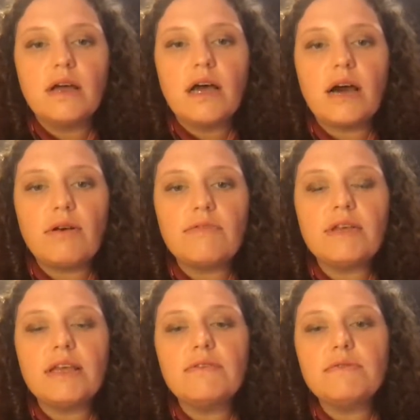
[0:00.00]

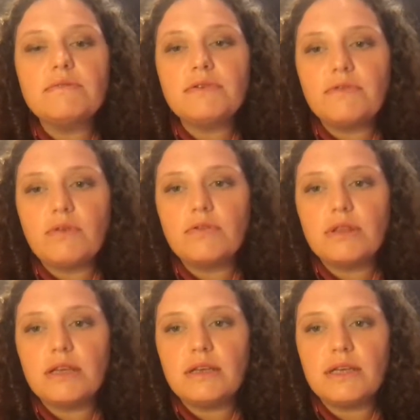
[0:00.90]
However, even before
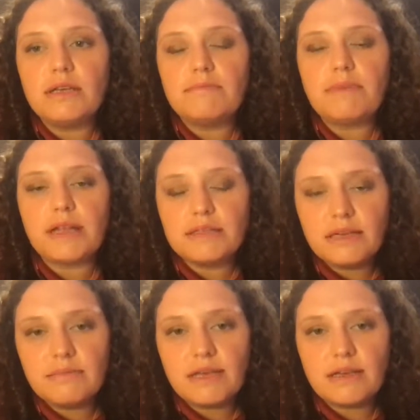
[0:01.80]
the
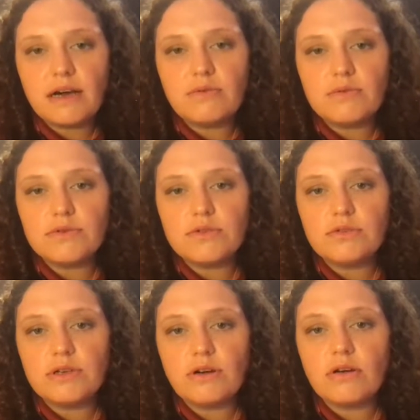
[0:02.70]
pandemic, I was
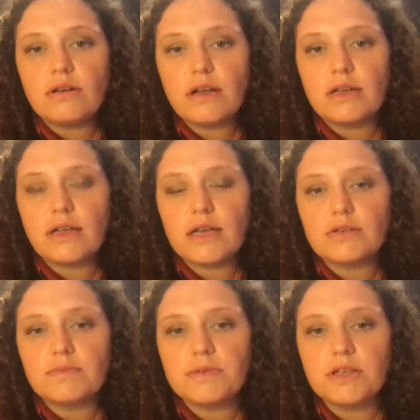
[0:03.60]
doing online
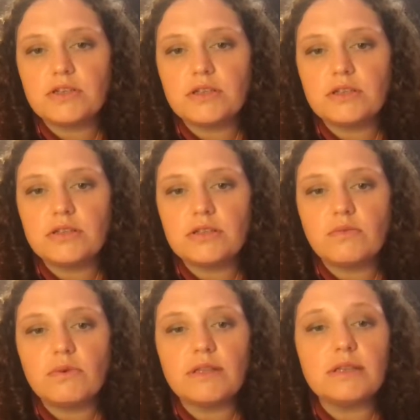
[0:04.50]
HAZOP sessions
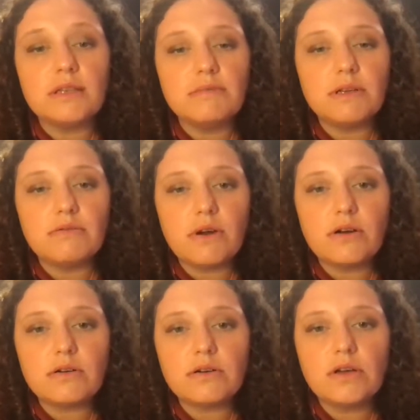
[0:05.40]
with the team in
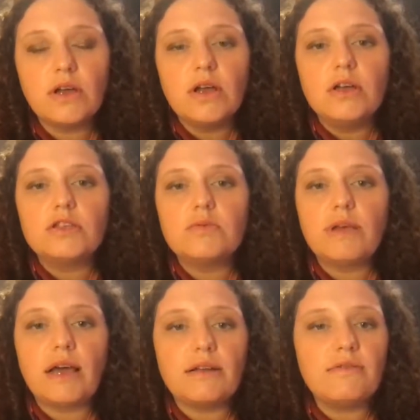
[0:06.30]
Iraq. So
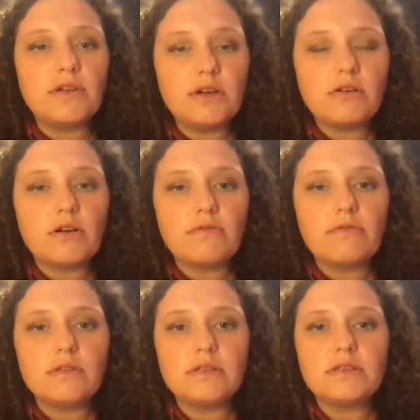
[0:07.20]
we had a video
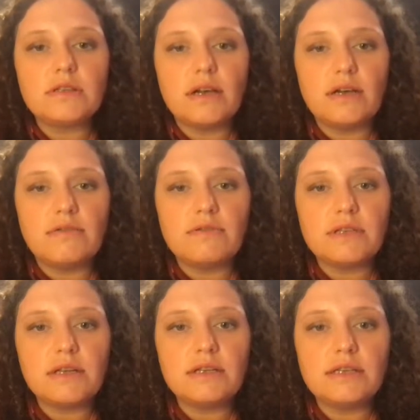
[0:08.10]
conference
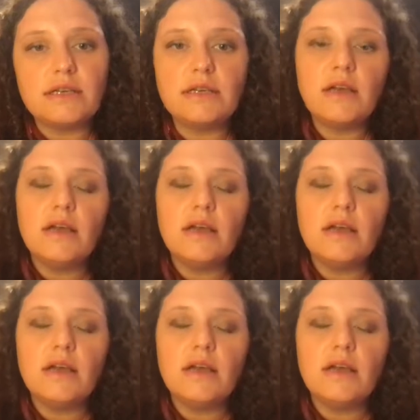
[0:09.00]
facility.